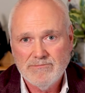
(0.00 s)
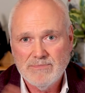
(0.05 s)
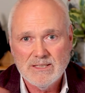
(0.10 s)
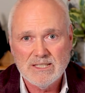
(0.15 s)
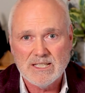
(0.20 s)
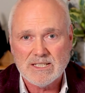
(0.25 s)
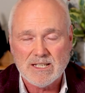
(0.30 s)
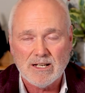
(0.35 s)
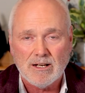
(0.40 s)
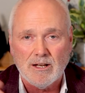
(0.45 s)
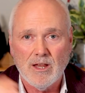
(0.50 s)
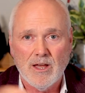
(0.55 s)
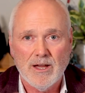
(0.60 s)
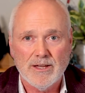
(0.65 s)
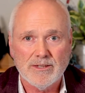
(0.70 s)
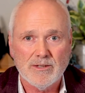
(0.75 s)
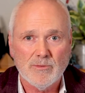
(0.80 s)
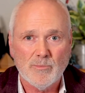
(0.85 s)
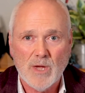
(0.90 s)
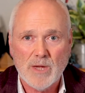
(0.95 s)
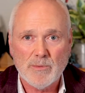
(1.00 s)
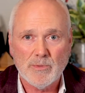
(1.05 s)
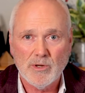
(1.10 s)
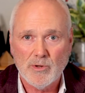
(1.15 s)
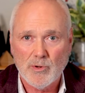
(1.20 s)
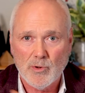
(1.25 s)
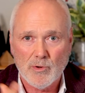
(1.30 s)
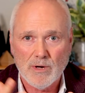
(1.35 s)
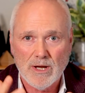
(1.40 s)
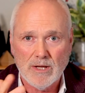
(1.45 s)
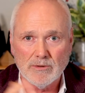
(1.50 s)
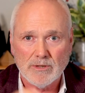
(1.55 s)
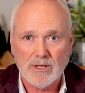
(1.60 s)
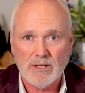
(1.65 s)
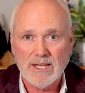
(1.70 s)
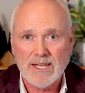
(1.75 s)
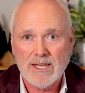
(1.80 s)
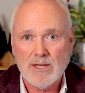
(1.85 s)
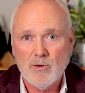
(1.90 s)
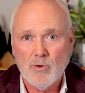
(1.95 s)
disinclined to people who are
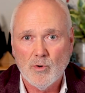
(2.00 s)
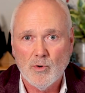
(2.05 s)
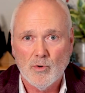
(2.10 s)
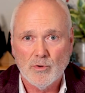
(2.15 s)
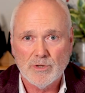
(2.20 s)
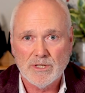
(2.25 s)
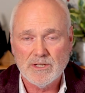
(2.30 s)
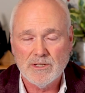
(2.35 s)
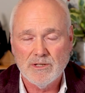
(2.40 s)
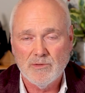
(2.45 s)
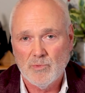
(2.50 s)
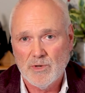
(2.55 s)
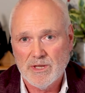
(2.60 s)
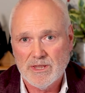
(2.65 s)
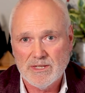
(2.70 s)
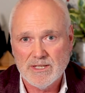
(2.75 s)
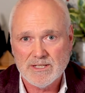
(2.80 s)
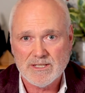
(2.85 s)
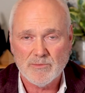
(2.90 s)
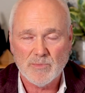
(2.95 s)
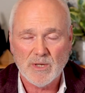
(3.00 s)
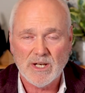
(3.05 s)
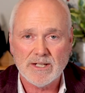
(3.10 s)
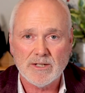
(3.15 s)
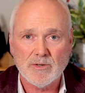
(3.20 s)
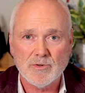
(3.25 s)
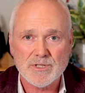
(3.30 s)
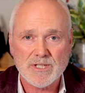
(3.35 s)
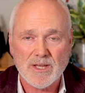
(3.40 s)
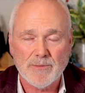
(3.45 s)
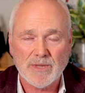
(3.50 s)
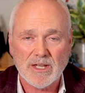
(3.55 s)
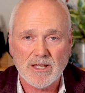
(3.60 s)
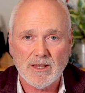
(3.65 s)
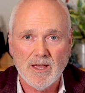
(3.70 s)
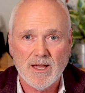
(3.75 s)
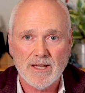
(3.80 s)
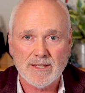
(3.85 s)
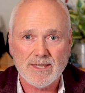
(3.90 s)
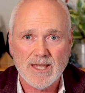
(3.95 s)
elderly or with disability or something
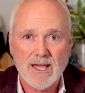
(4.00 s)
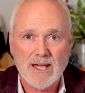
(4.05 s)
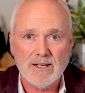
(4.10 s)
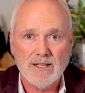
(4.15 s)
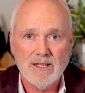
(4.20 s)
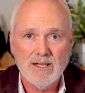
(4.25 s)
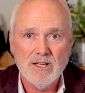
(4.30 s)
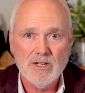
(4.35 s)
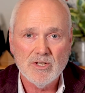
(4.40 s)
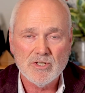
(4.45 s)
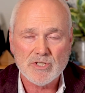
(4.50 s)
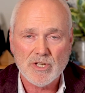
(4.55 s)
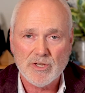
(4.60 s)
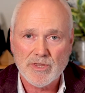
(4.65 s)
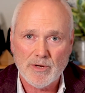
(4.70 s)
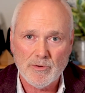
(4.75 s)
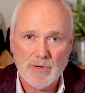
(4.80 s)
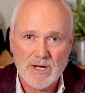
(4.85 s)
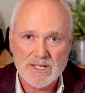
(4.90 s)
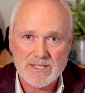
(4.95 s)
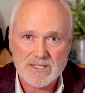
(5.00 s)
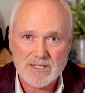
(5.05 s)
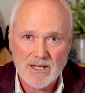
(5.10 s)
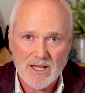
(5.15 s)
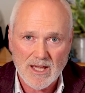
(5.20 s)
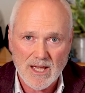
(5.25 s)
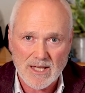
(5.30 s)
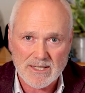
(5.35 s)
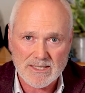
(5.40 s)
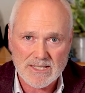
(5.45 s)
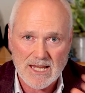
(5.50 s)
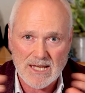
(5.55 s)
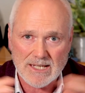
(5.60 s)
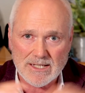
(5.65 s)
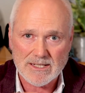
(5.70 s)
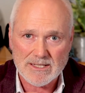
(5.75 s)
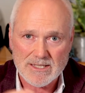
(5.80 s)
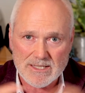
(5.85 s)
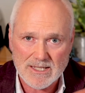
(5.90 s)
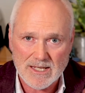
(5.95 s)
like that. So there is a
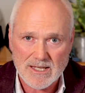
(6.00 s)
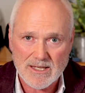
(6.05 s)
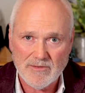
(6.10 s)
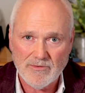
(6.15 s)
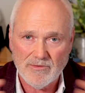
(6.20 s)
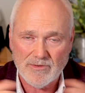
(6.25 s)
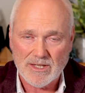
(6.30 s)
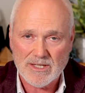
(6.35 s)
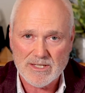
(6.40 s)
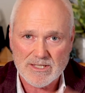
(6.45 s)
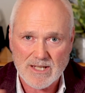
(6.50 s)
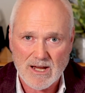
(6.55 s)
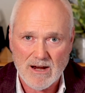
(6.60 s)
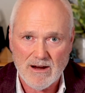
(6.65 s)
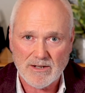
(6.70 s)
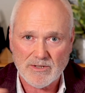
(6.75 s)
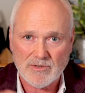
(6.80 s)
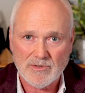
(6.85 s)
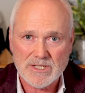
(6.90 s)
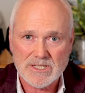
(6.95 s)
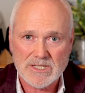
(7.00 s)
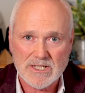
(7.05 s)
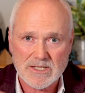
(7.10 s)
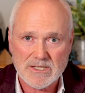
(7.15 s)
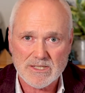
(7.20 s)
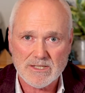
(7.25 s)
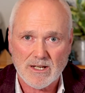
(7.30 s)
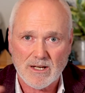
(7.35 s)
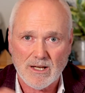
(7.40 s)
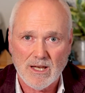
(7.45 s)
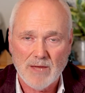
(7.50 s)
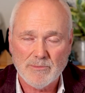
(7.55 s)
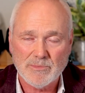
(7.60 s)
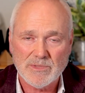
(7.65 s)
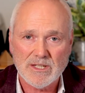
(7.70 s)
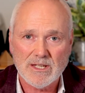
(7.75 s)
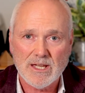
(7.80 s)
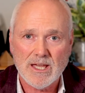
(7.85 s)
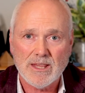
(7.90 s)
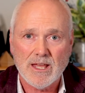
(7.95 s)
tendency for these characteristics to clump
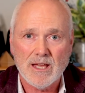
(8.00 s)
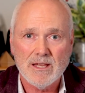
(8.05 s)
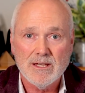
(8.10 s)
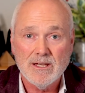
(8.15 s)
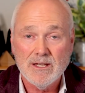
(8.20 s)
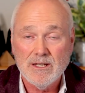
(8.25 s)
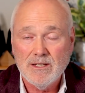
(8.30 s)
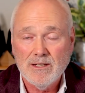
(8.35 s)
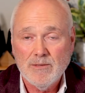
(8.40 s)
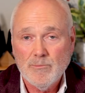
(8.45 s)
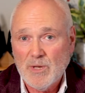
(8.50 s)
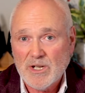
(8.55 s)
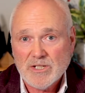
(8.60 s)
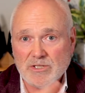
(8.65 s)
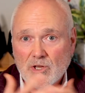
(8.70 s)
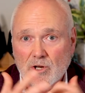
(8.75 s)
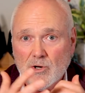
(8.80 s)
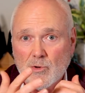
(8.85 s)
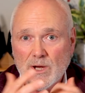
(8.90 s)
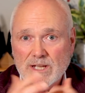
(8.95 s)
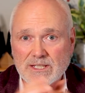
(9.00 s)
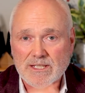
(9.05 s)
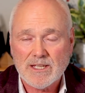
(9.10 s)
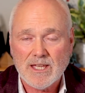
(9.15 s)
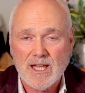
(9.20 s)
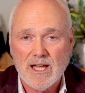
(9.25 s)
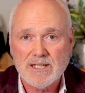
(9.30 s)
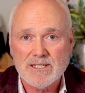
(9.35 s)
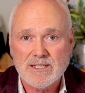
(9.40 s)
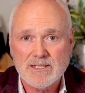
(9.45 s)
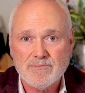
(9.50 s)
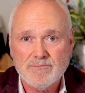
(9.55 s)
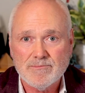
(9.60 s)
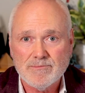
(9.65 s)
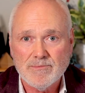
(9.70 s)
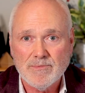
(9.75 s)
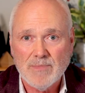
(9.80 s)
together, but it's not always the case.